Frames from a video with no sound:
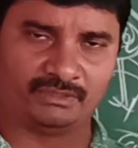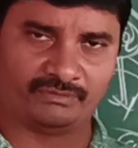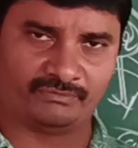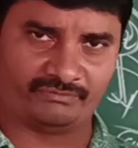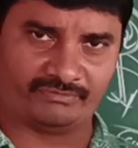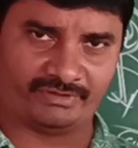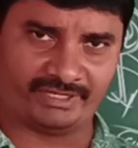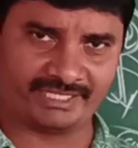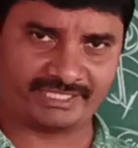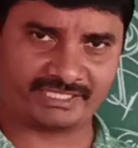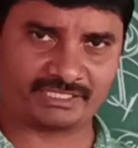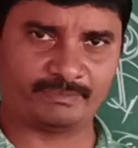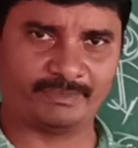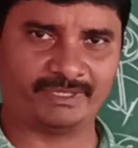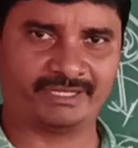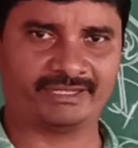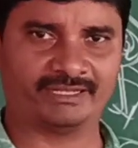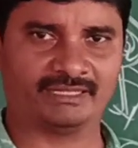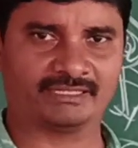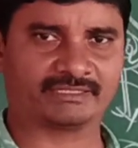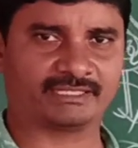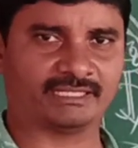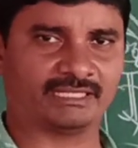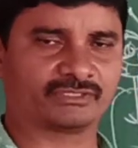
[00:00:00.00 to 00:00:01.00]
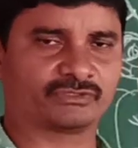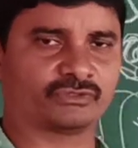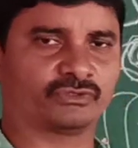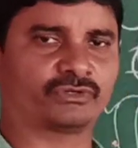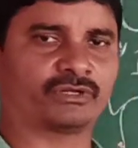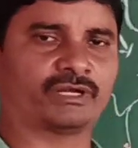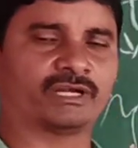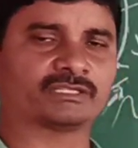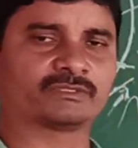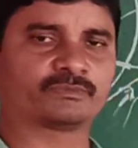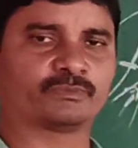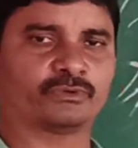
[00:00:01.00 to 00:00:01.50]
waste materials also
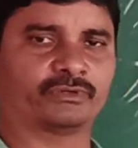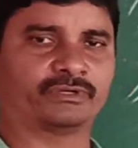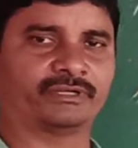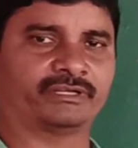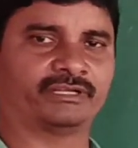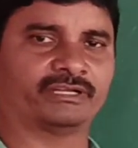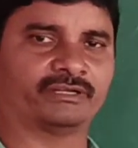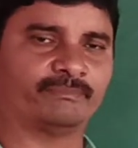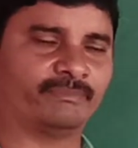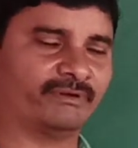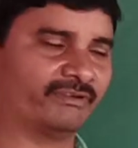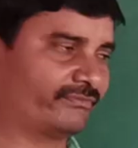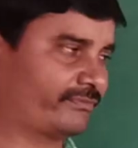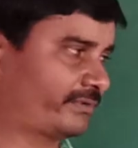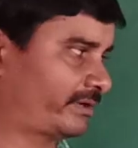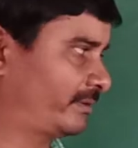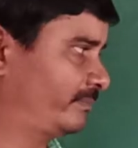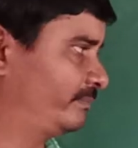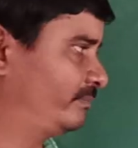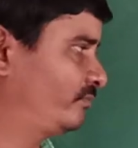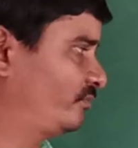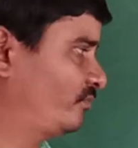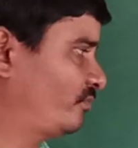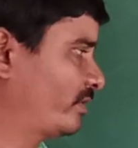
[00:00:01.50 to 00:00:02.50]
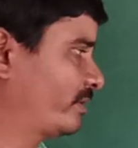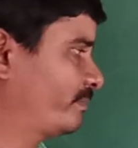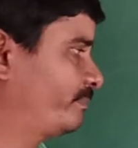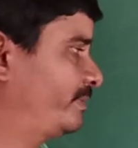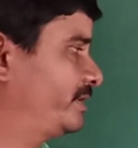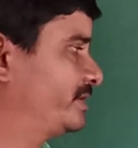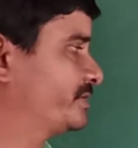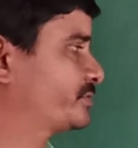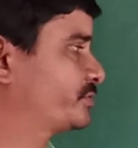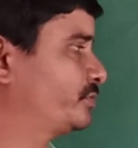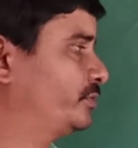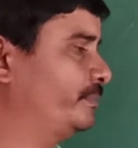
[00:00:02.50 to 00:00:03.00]
transported from one
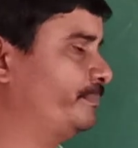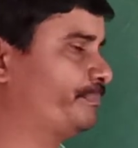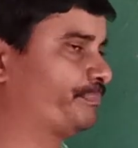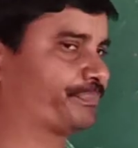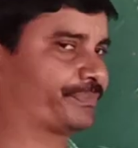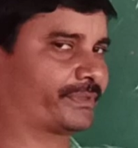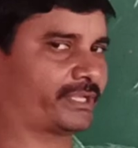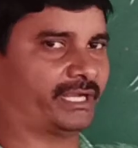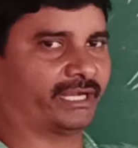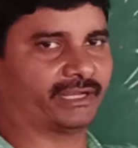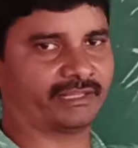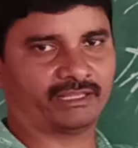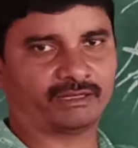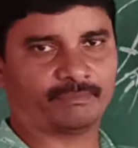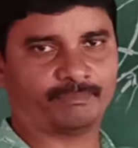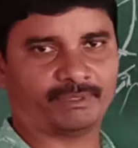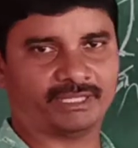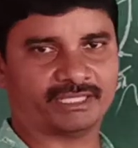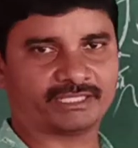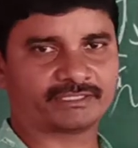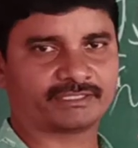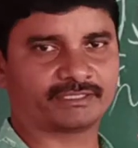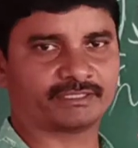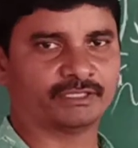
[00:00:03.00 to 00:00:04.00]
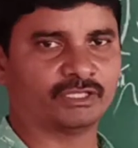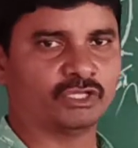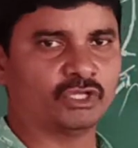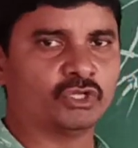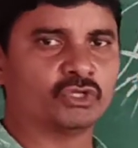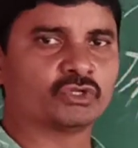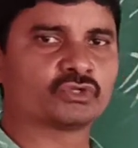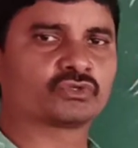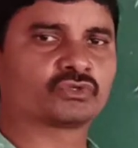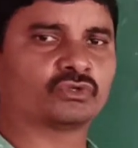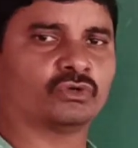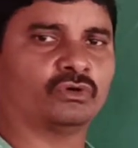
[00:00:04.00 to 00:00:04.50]
place to another place.
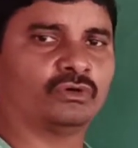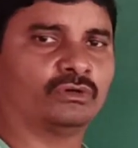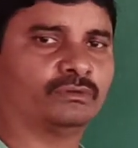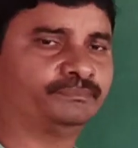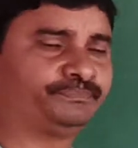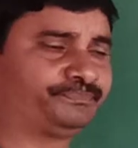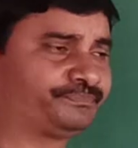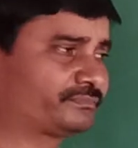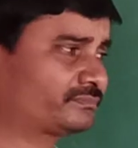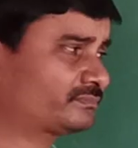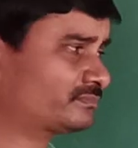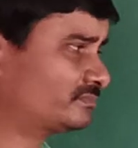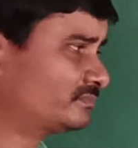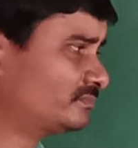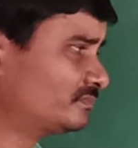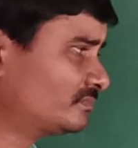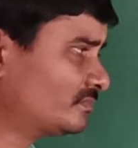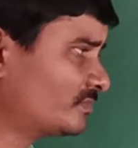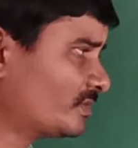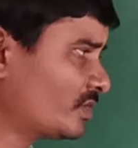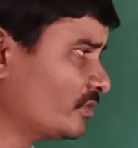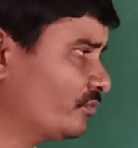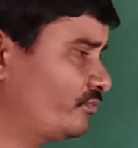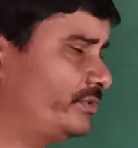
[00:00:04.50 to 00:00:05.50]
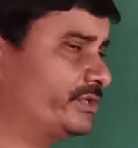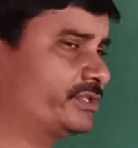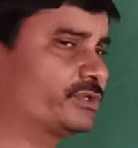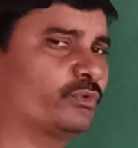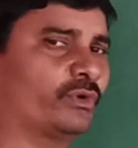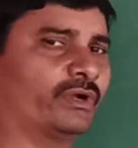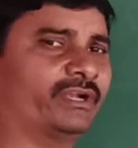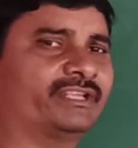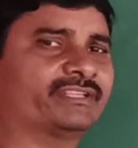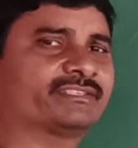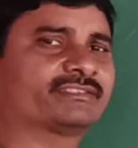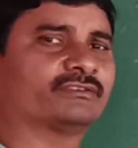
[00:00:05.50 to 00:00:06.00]
So which
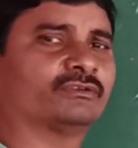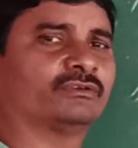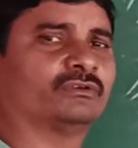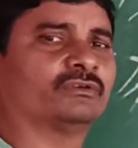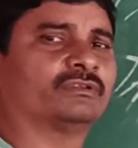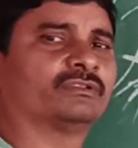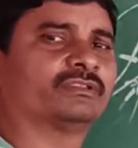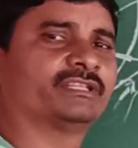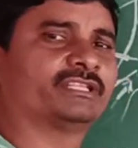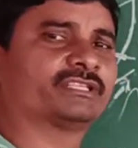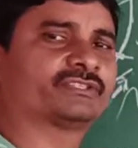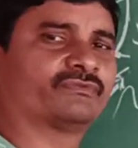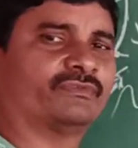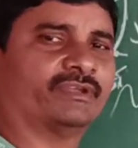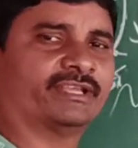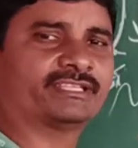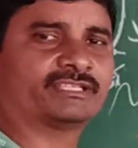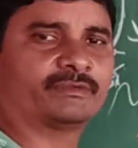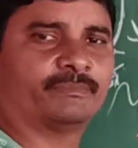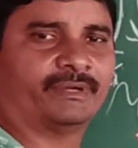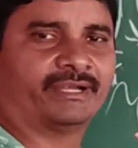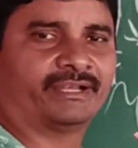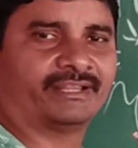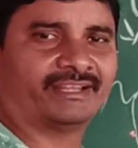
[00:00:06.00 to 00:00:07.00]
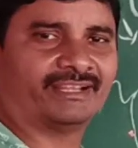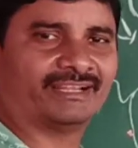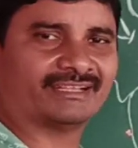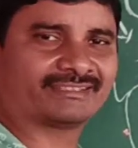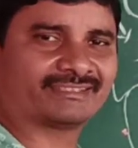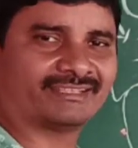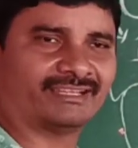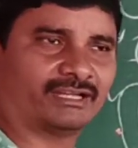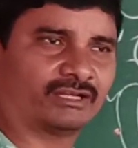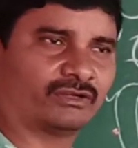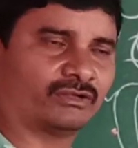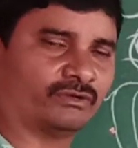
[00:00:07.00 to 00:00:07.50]
one is this waste
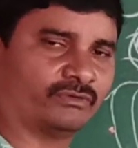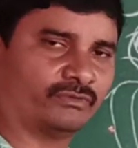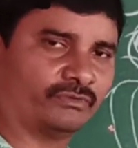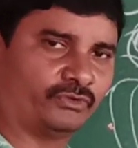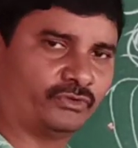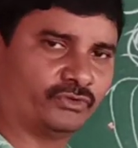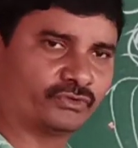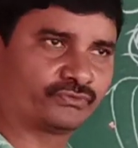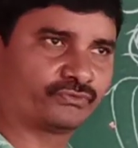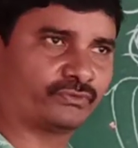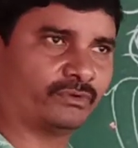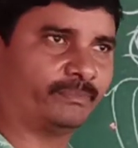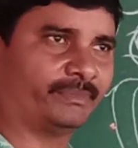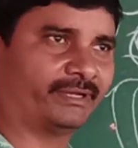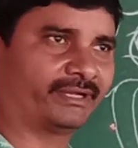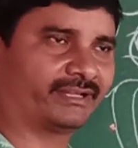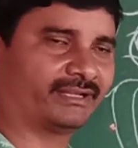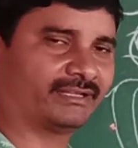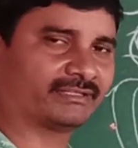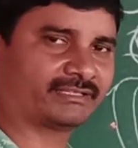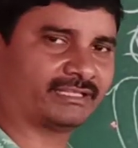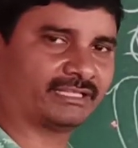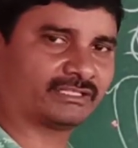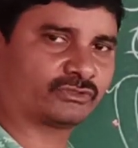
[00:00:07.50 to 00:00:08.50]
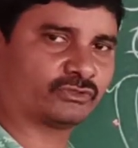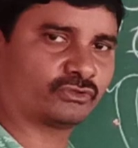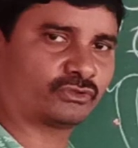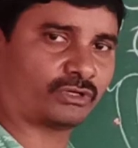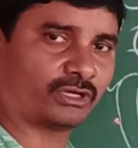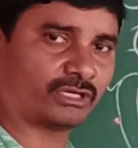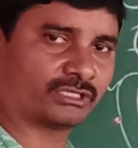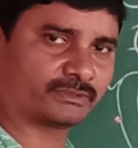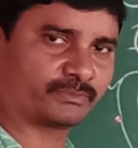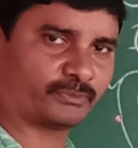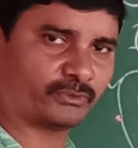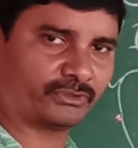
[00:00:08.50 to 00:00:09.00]
materials and useful materials also
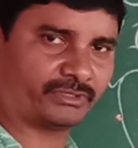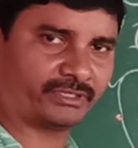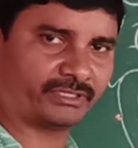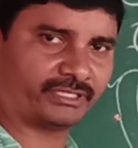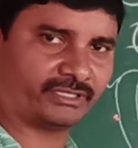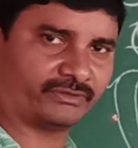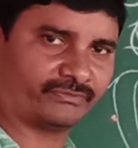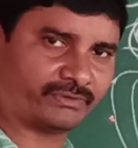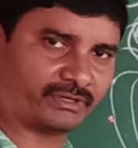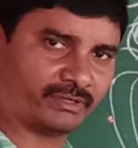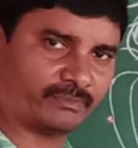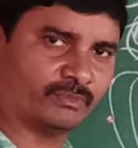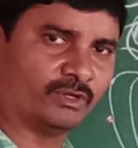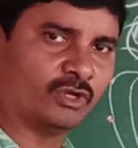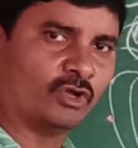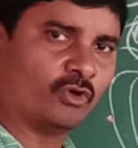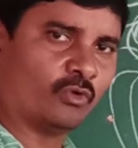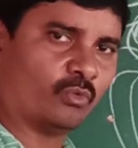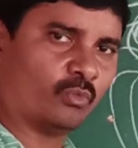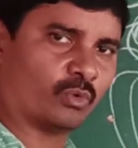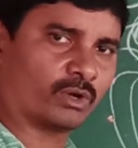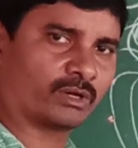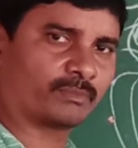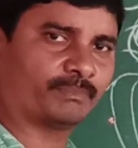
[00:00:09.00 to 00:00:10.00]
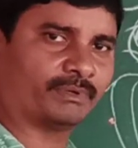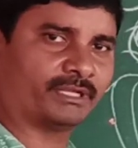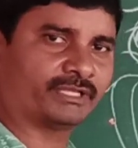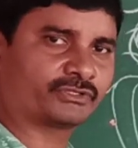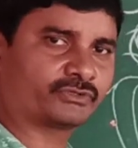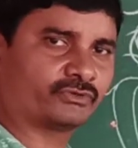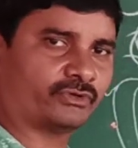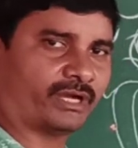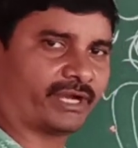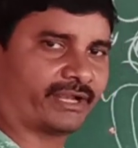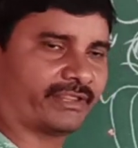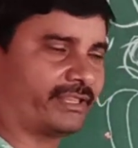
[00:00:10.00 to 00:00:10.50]
transported from one place
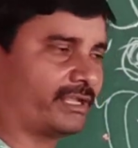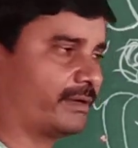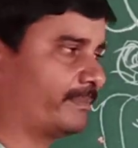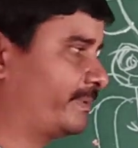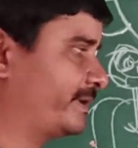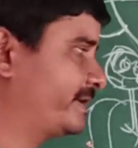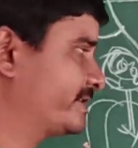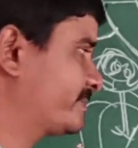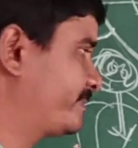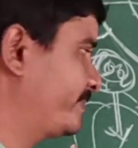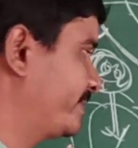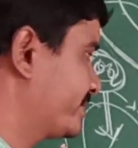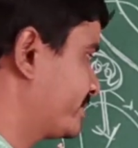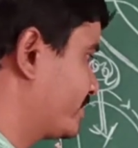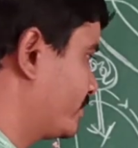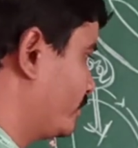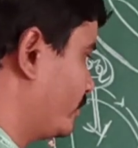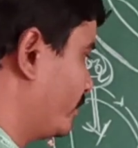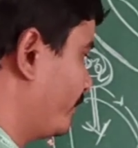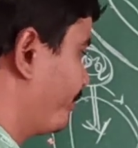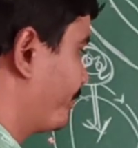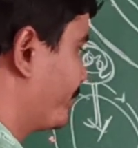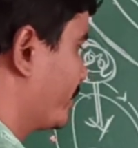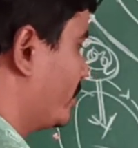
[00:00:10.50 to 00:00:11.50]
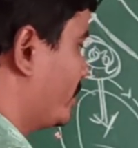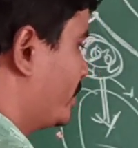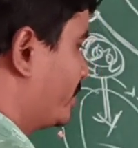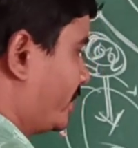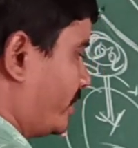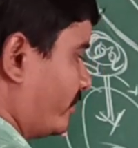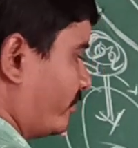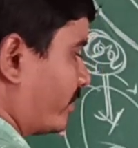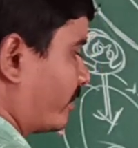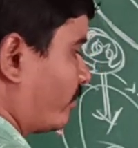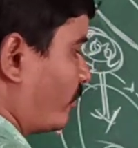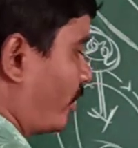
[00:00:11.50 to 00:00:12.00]
to another place means in
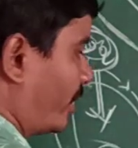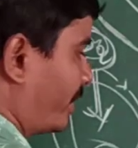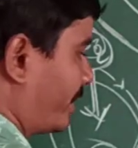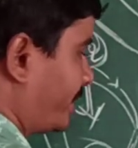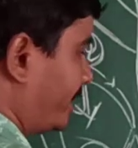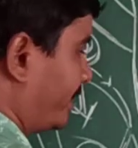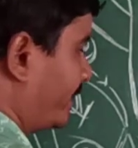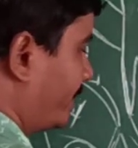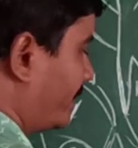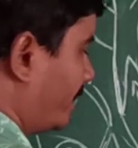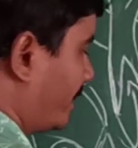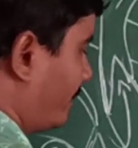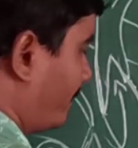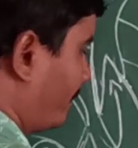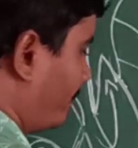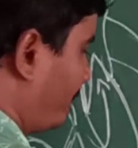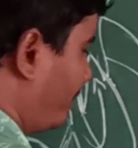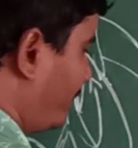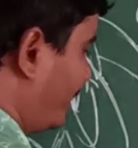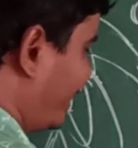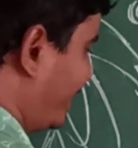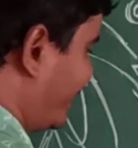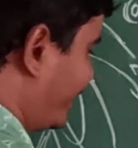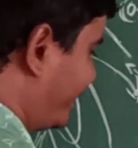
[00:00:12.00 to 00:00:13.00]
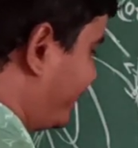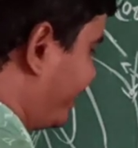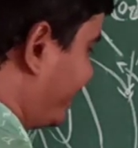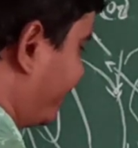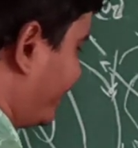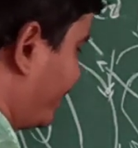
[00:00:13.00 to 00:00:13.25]
our body blood